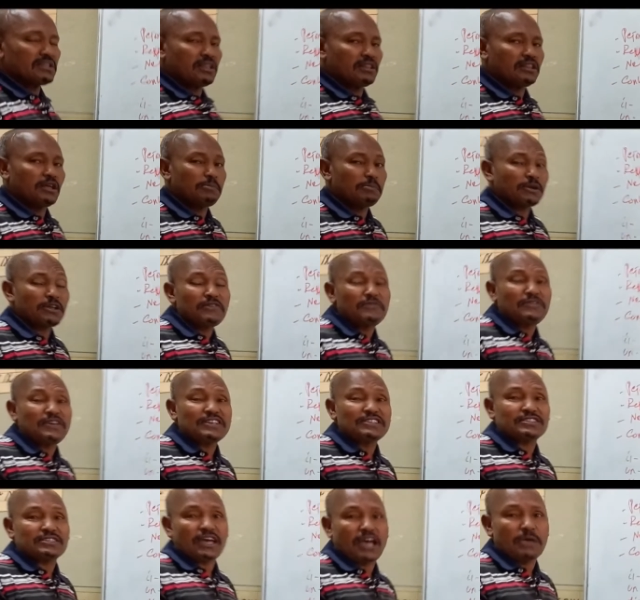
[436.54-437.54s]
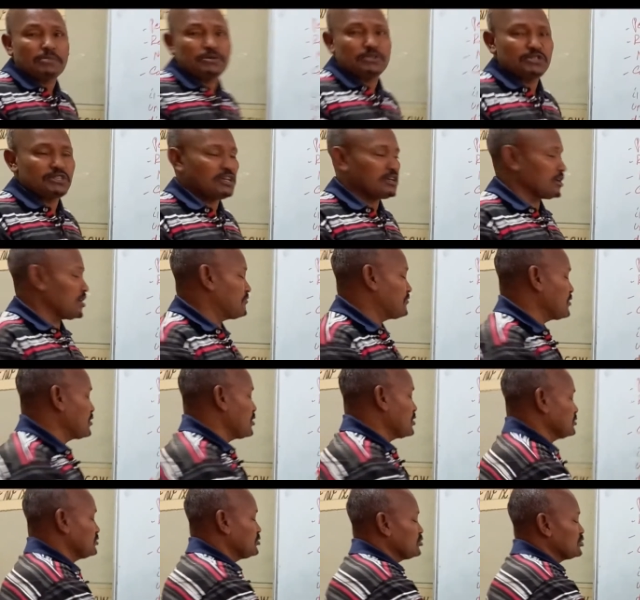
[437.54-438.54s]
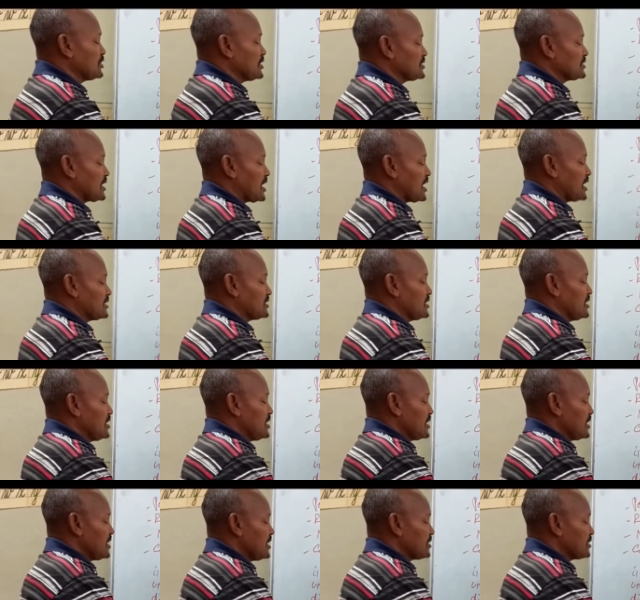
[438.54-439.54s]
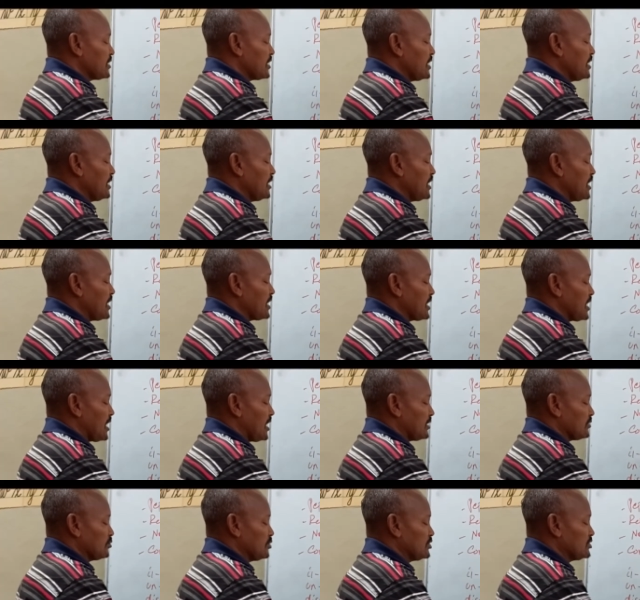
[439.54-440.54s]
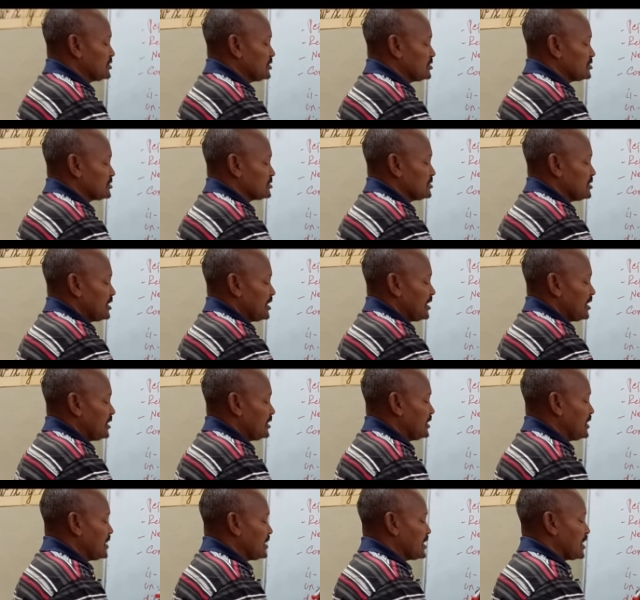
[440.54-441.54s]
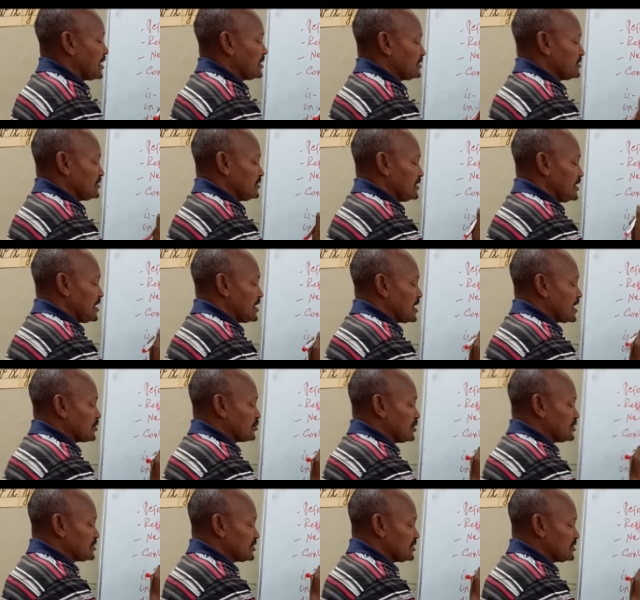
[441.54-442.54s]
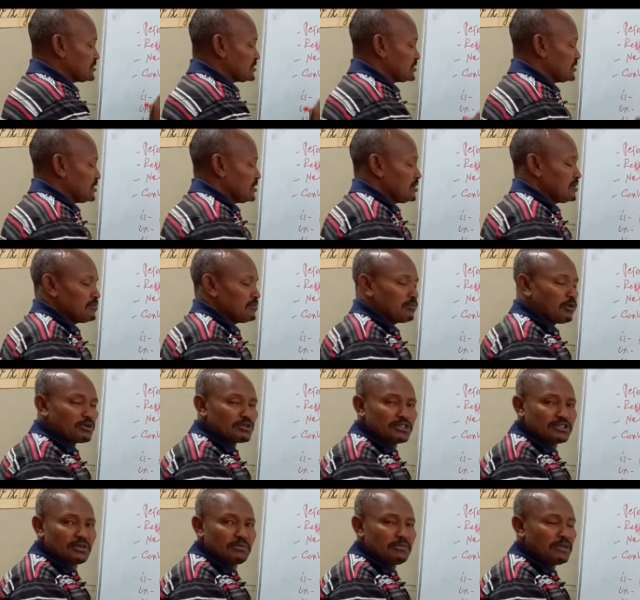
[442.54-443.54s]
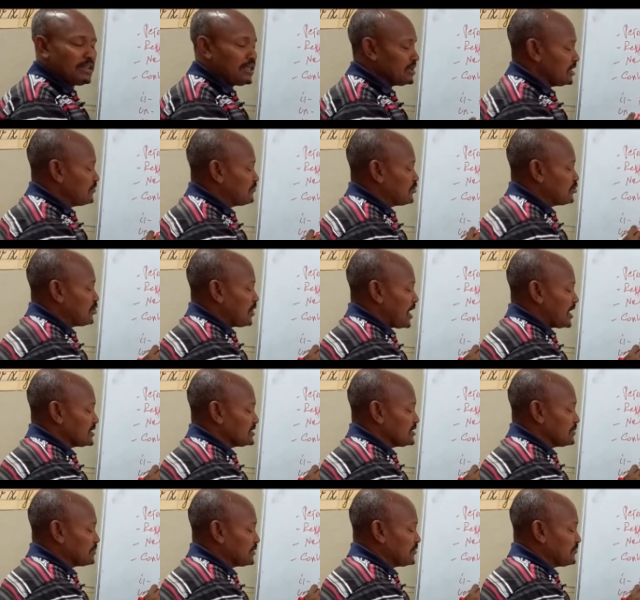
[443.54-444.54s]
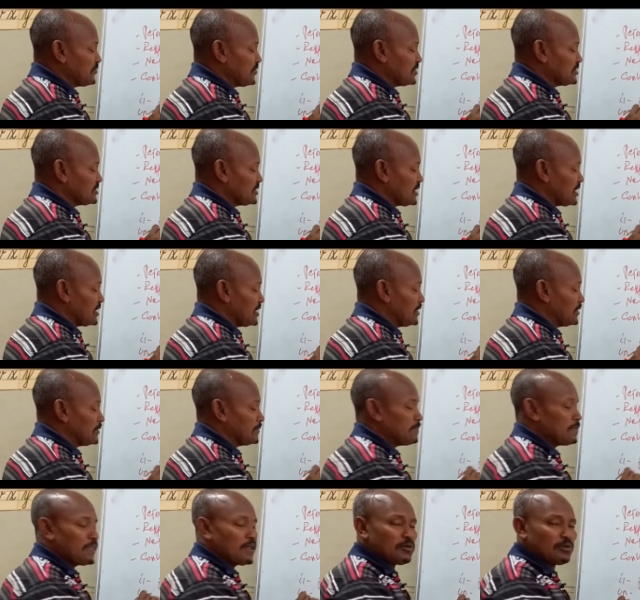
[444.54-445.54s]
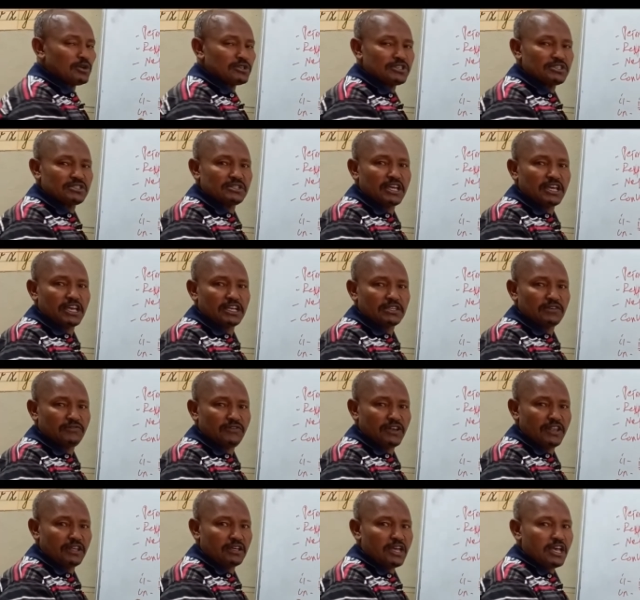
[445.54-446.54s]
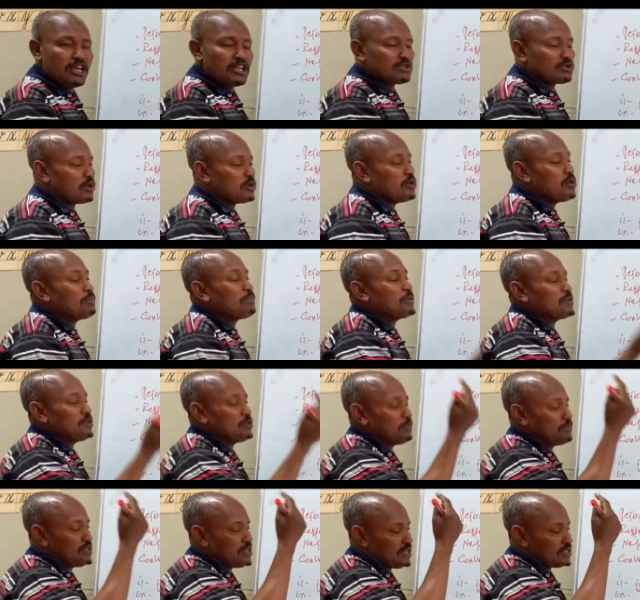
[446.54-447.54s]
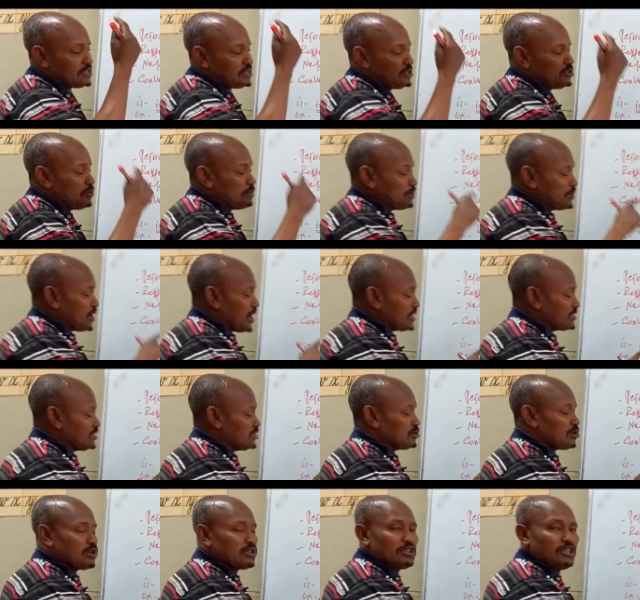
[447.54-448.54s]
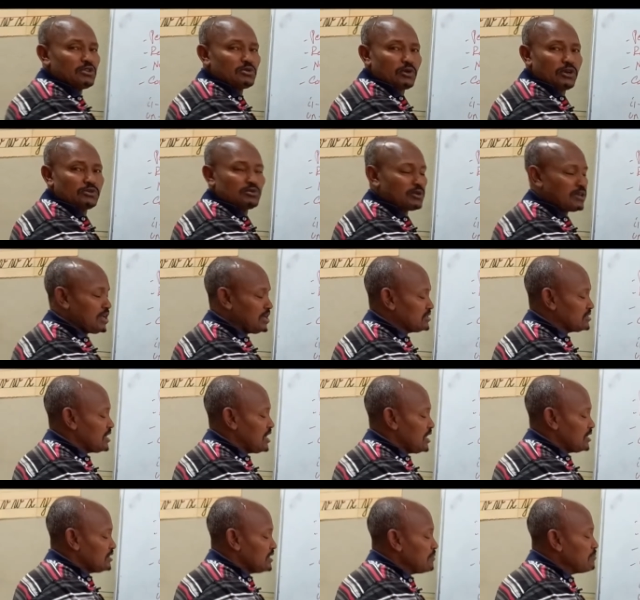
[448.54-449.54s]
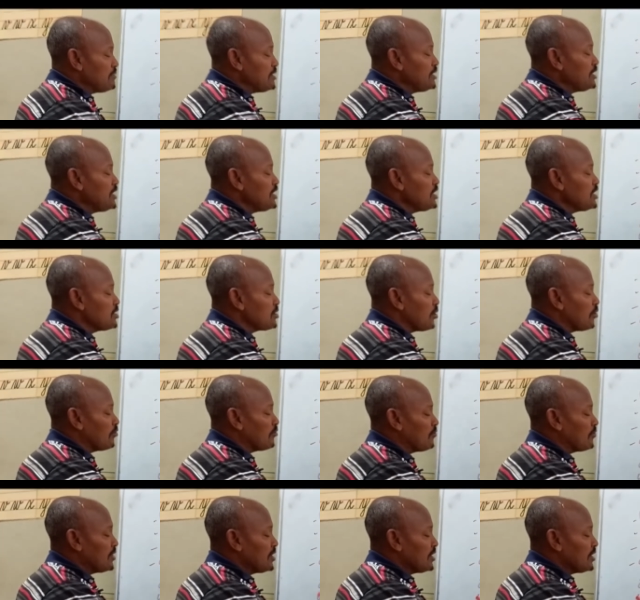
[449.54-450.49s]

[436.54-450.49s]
the prefix types here. If you want to just add here illegal, which is illegal, legal, which is positive meaning. If you add the prefix ill, which is negative feeling. So you practice on this way to get the meaning of